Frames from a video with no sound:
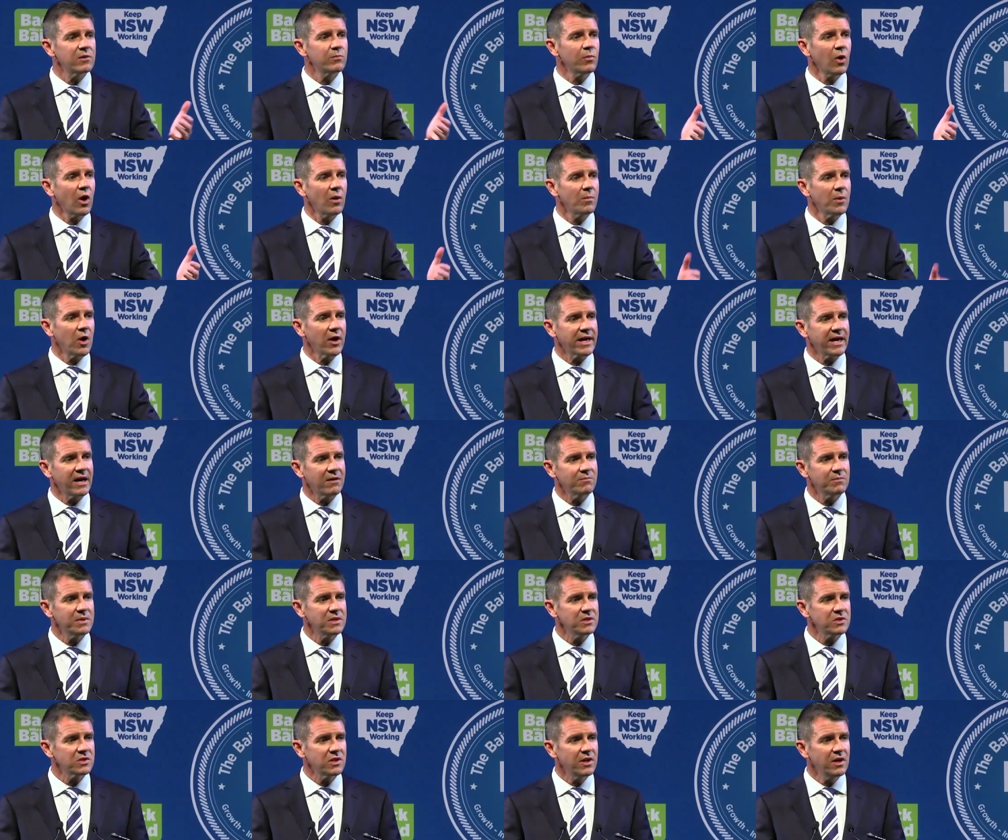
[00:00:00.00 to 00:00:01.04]
by my
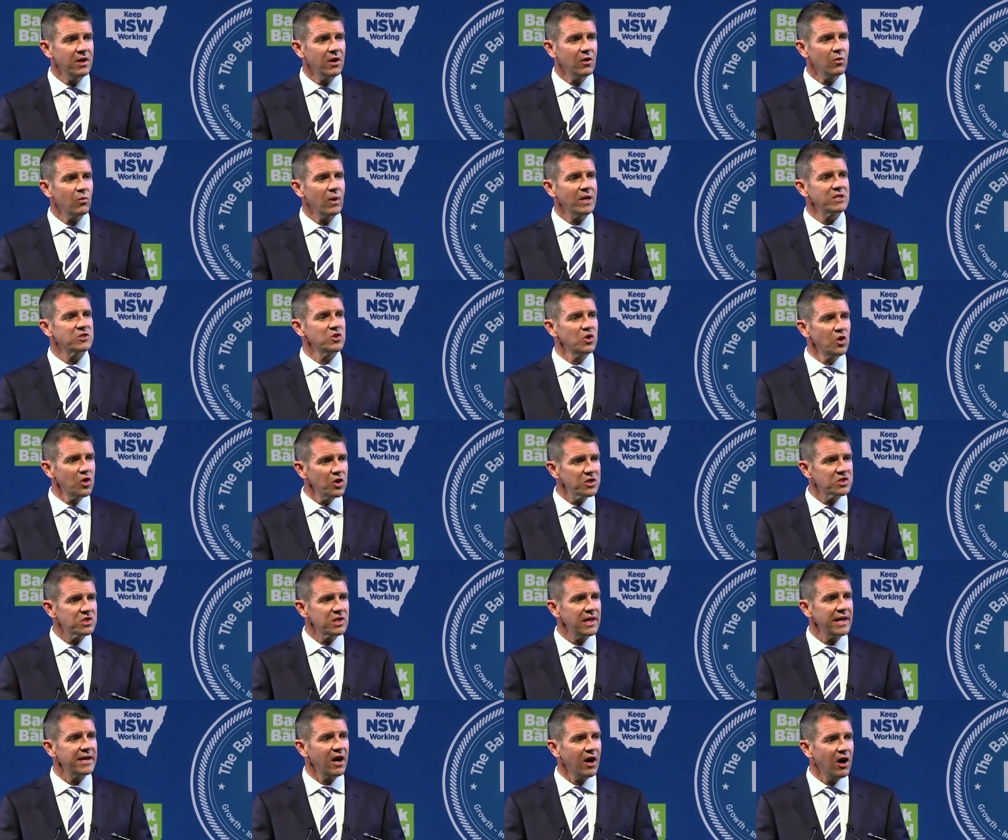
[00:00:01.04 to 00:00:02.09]
government, runs
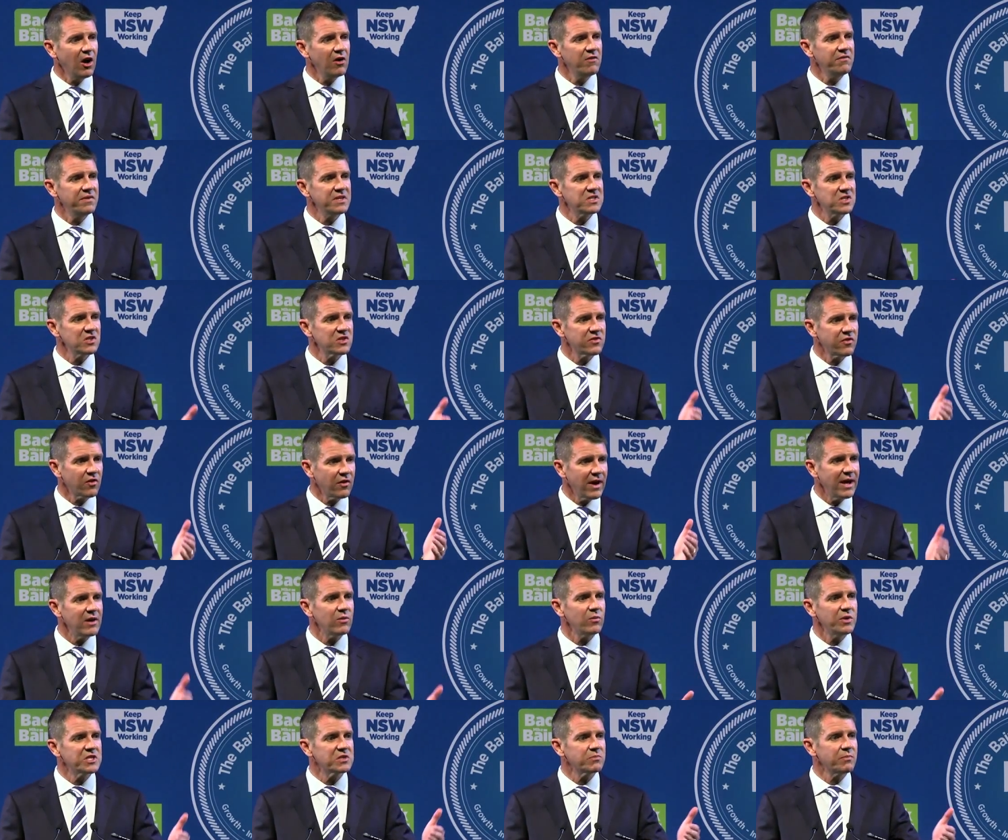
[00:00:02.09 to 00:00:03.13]
nurse-led home visits for
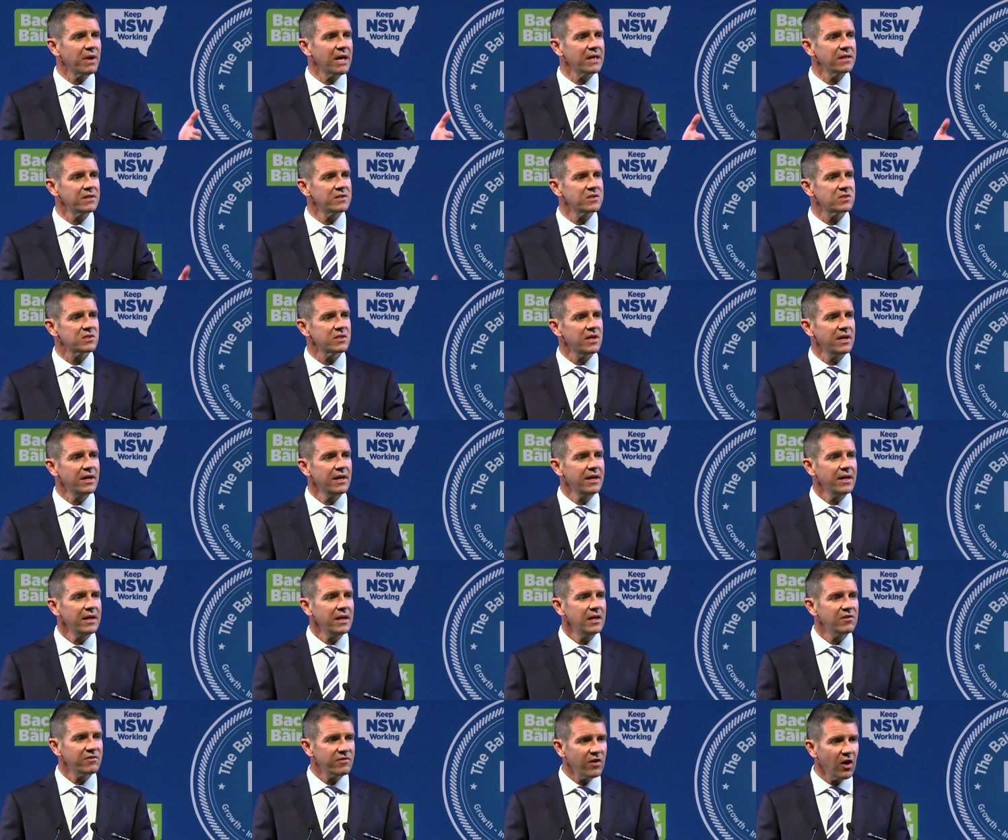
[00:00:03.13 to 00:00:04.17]
at-risk mothers
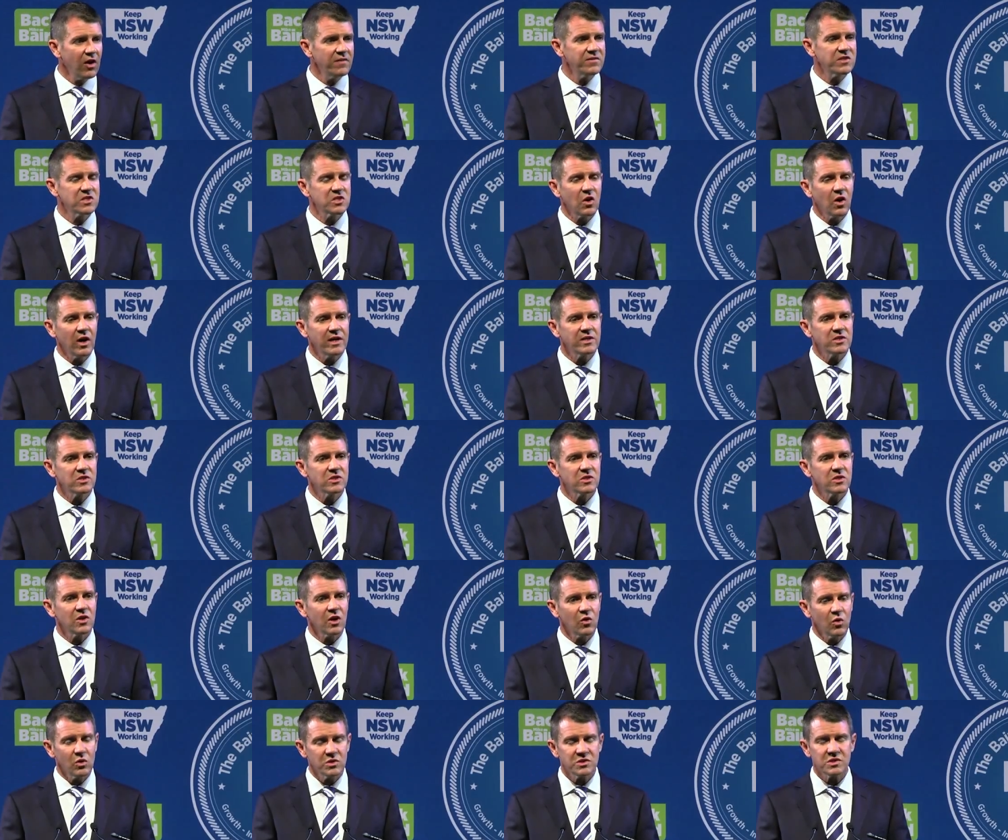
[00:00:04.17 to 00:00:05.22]
in 5 sites
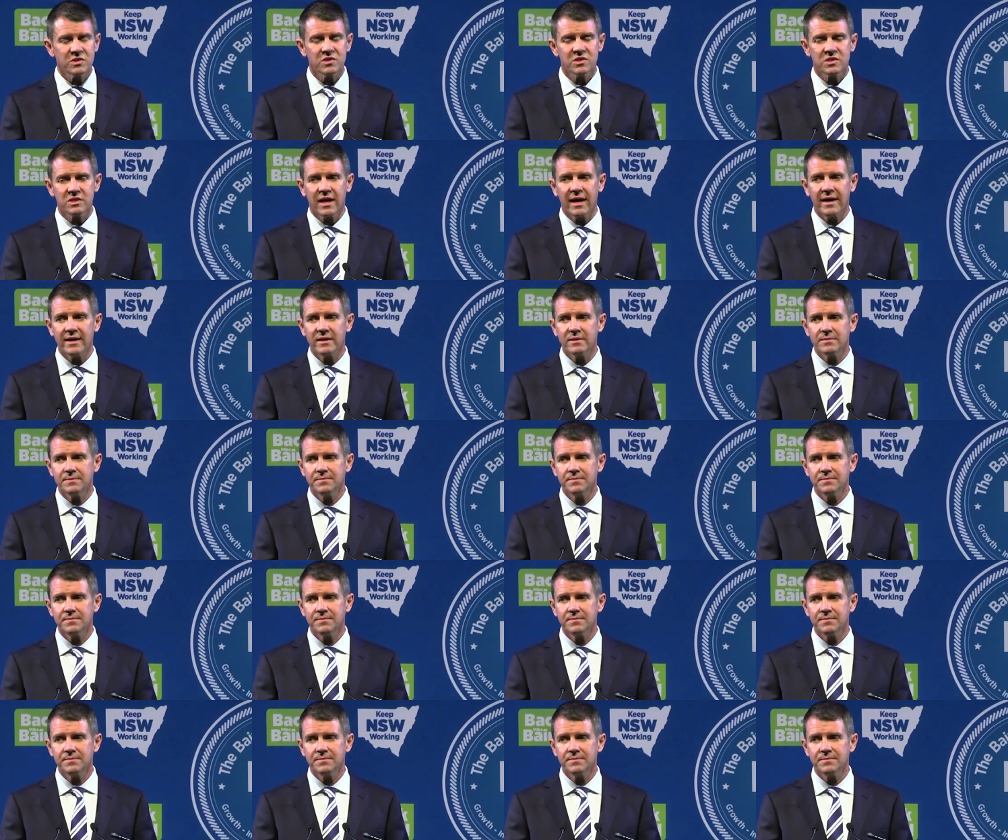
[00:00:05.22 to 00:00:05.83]
across the state.